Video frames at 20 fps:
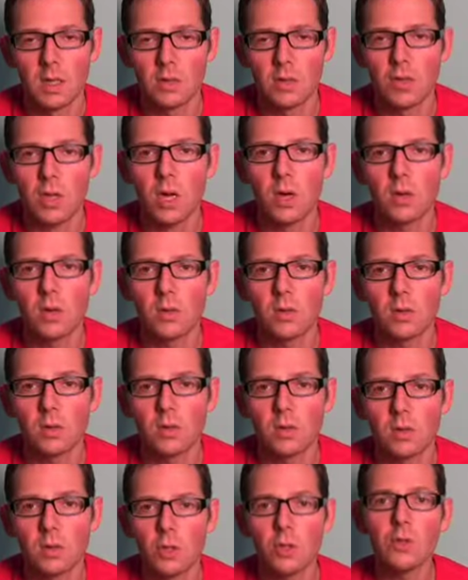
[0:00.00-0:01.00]
So
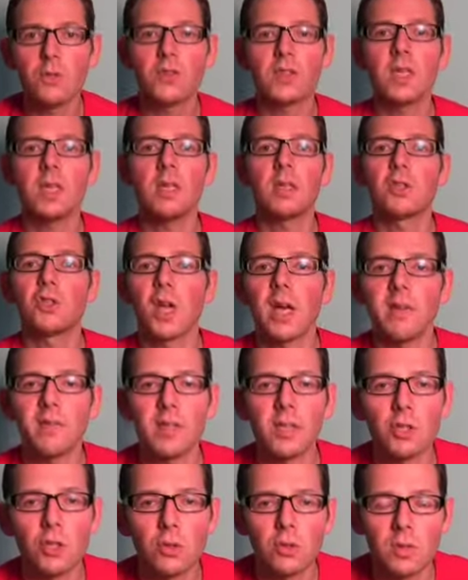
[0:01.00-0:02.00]
you've seen the
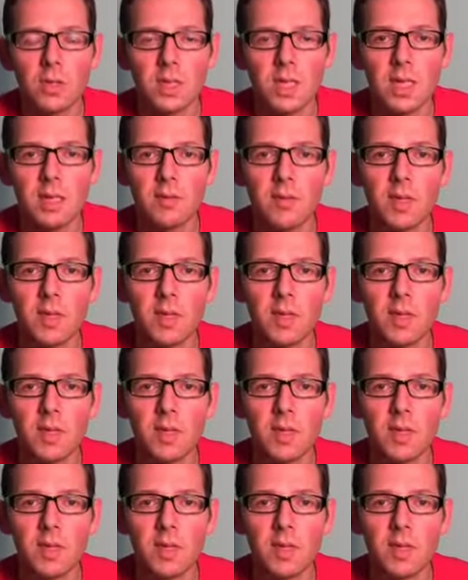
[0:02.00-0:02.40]
Jaffe Juice T